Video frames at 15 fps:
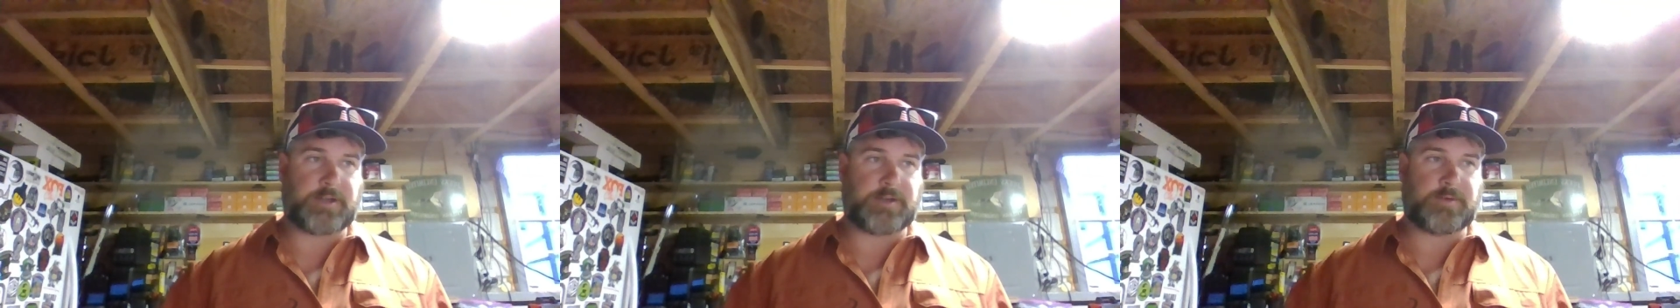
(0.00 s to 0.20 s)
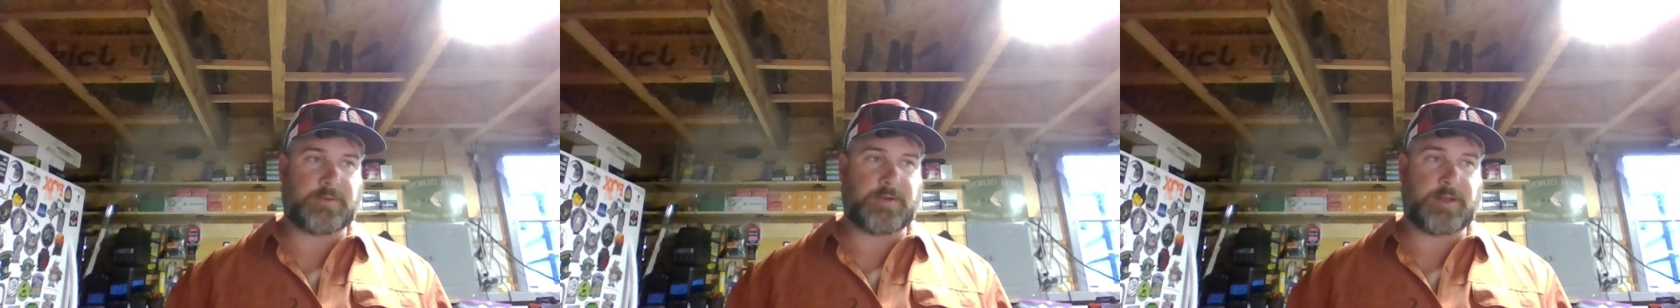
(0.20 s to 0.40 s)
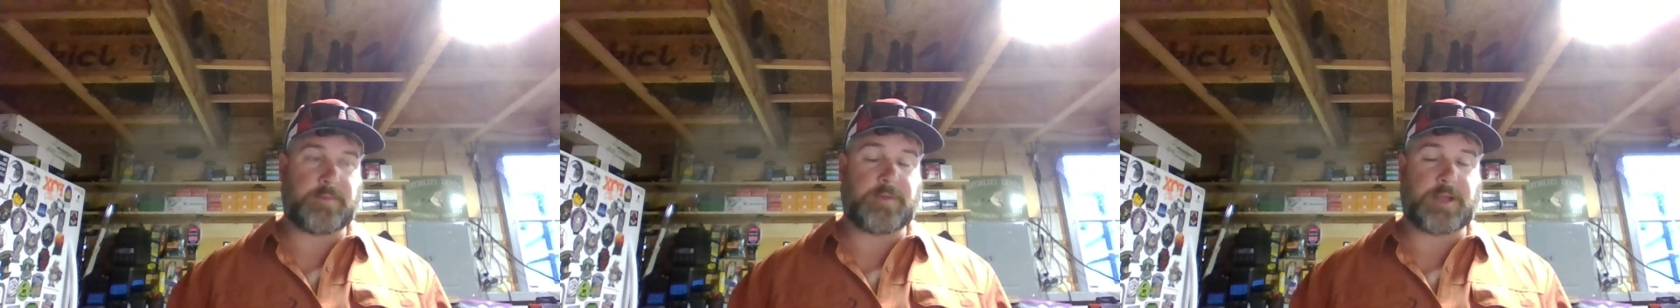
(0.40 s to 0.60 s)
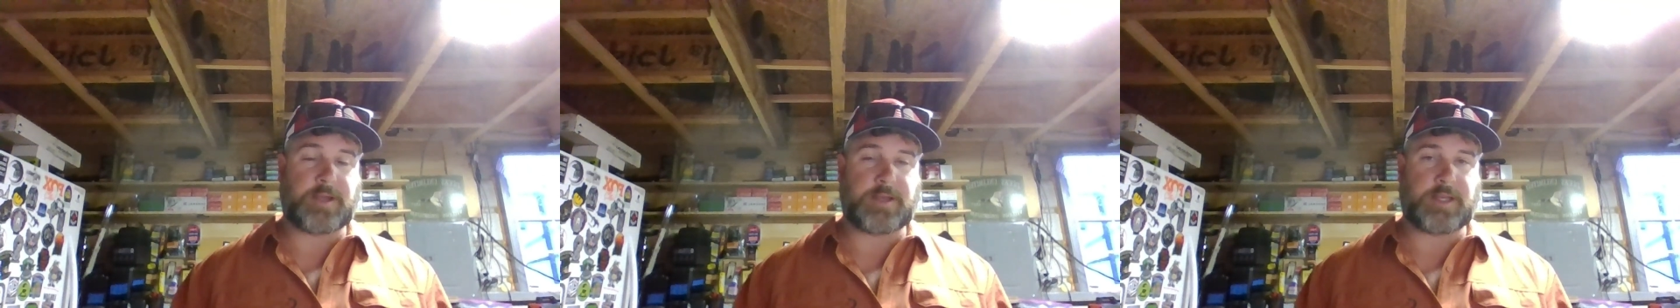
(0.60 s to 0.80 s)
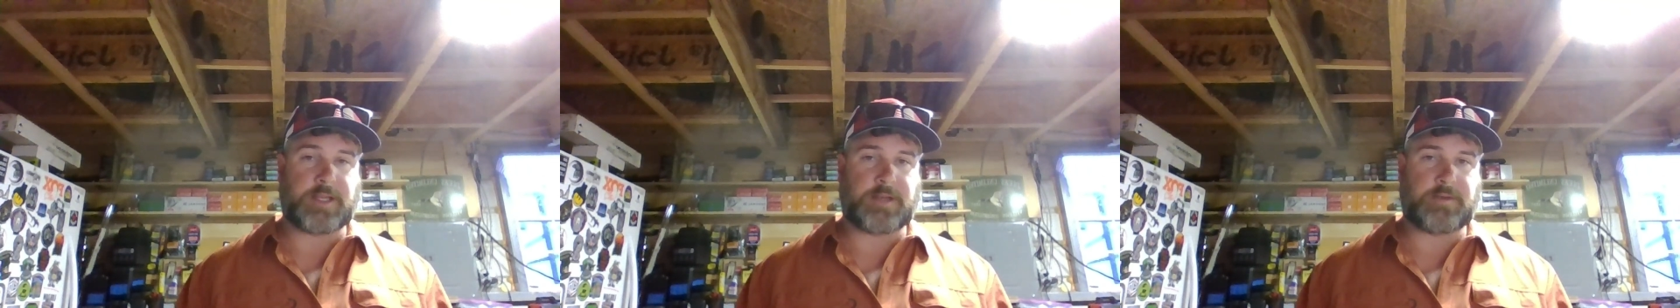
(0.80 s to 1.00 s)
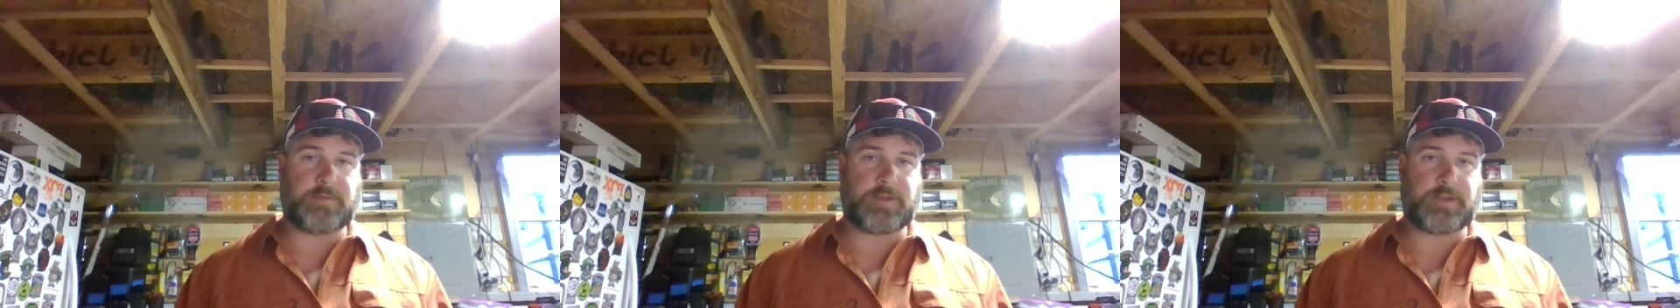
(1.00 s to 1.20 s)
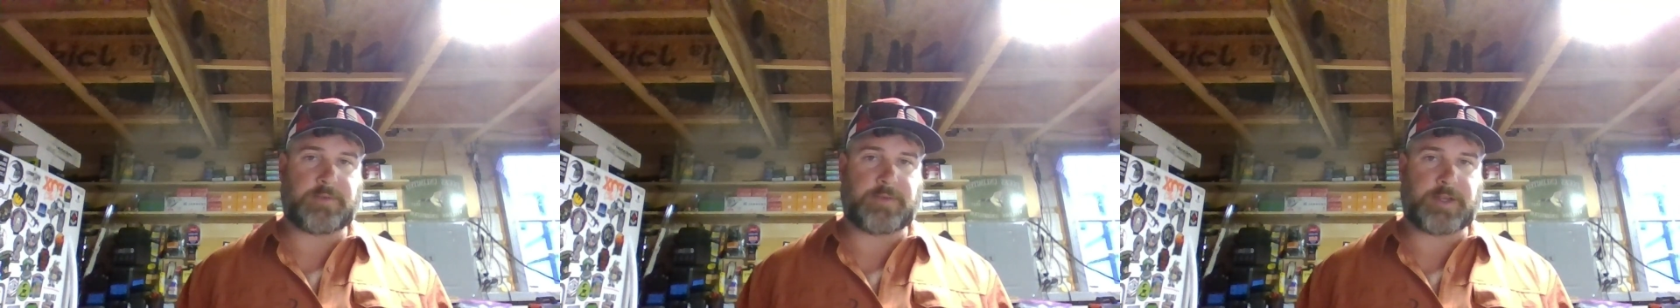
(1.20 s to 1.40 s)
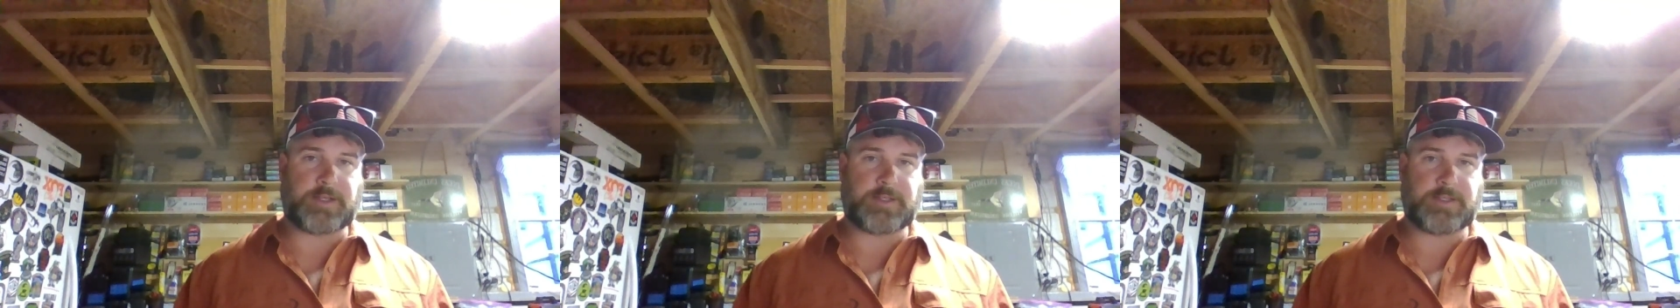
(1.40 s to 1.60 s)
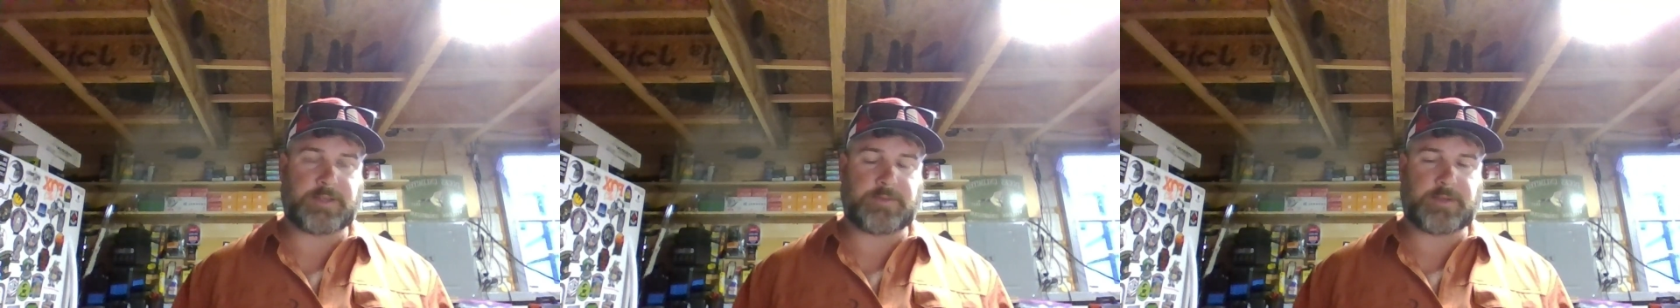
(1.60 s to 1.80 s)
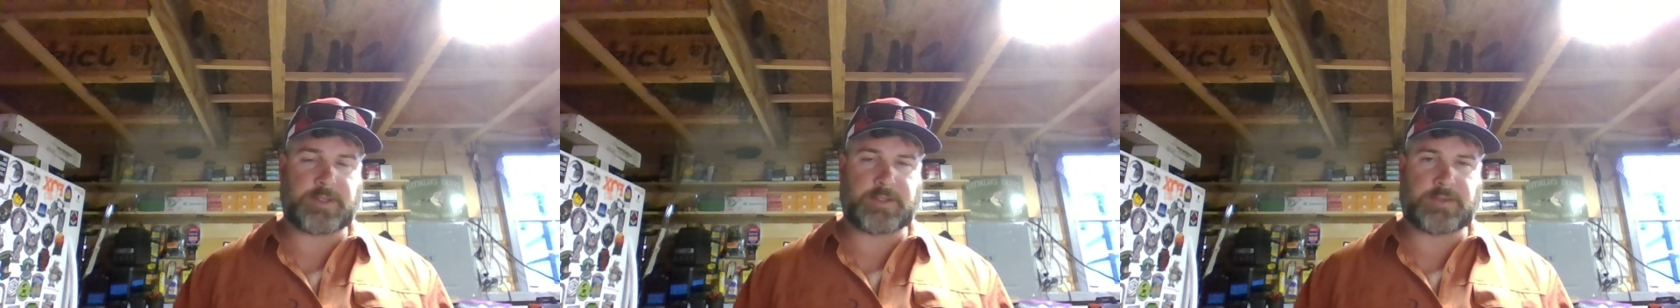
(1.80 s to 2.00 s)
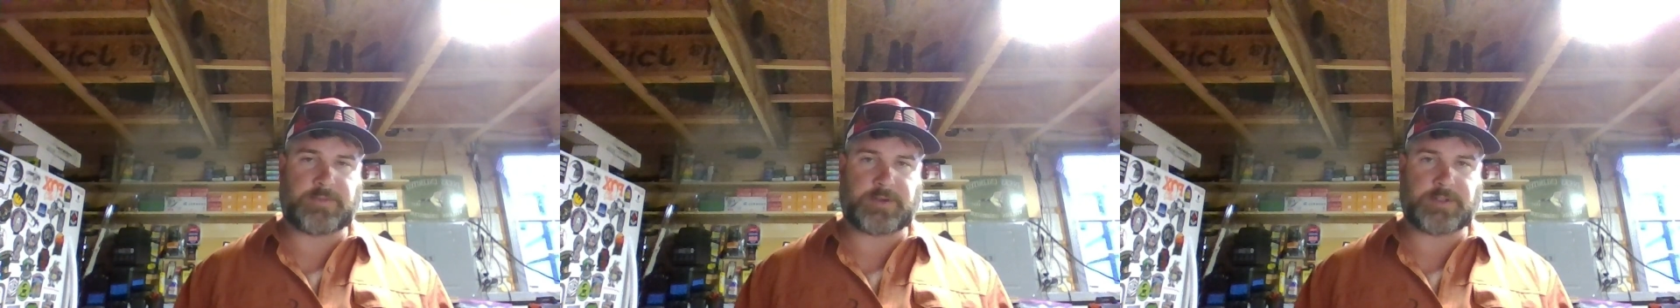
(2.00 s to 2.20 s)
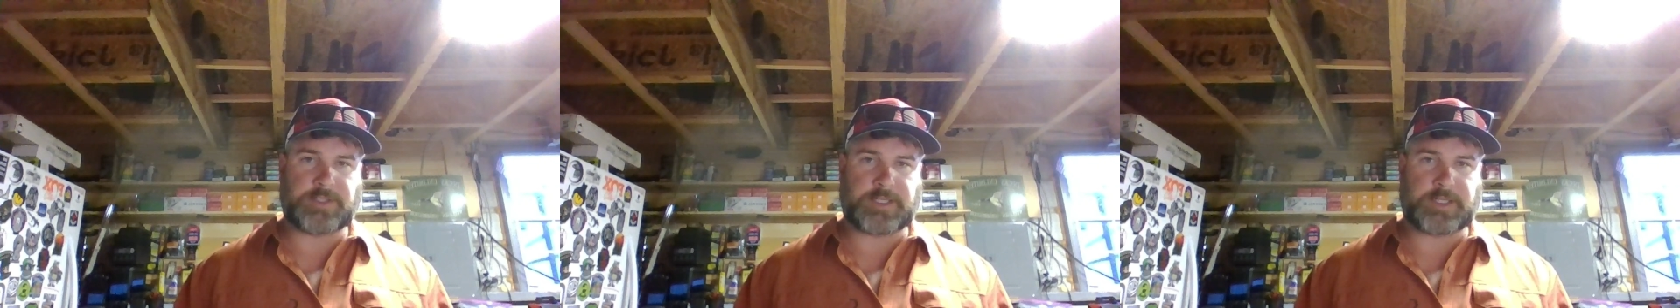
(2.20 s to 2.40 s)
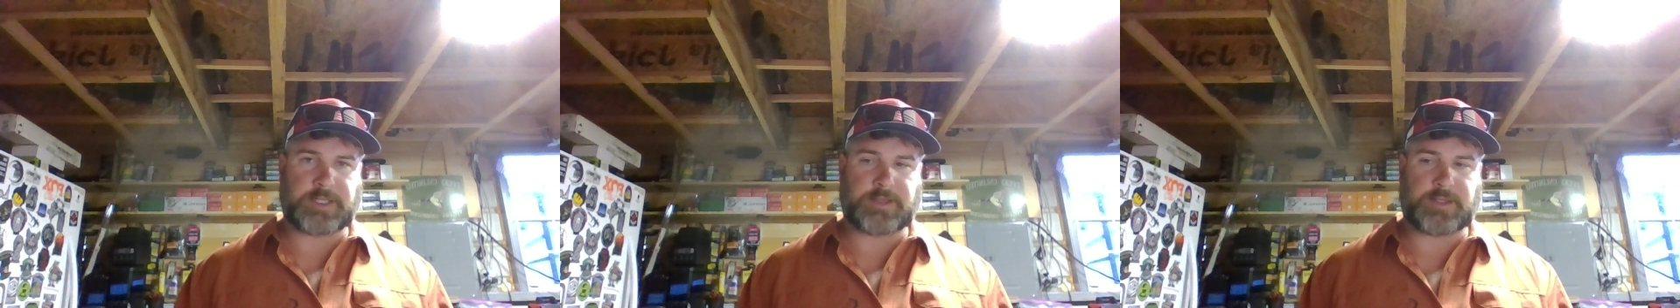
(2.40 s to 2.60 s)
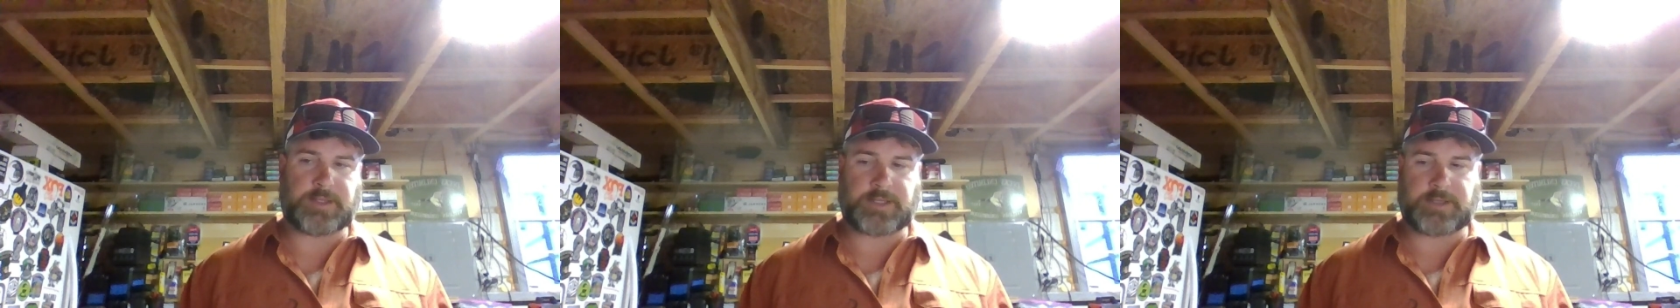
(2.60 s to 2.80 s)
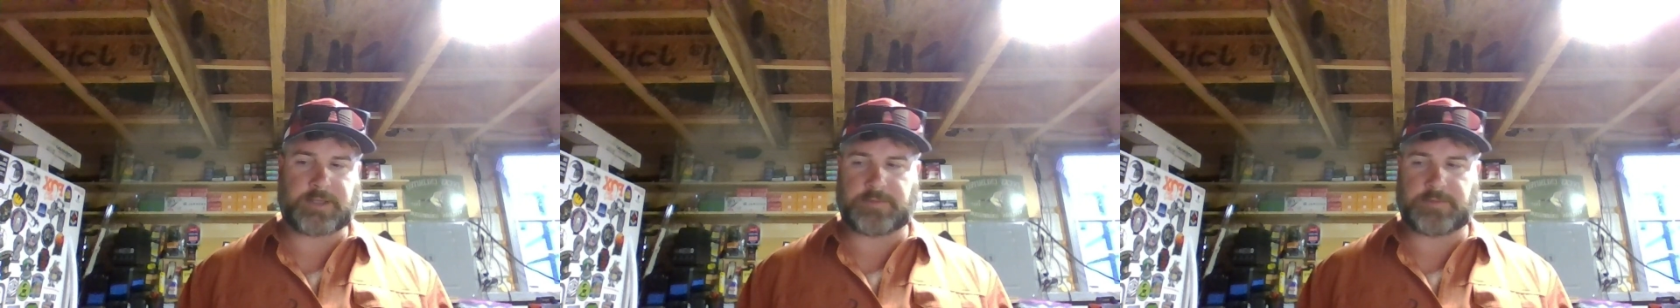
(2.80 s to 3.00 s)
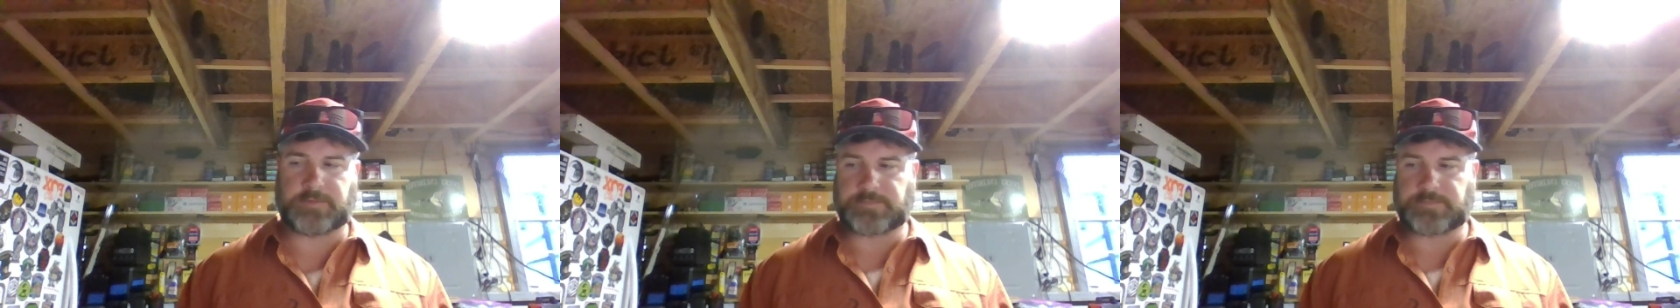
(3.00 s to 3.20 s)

and it might negatively affect it. That's the first thing I can think of.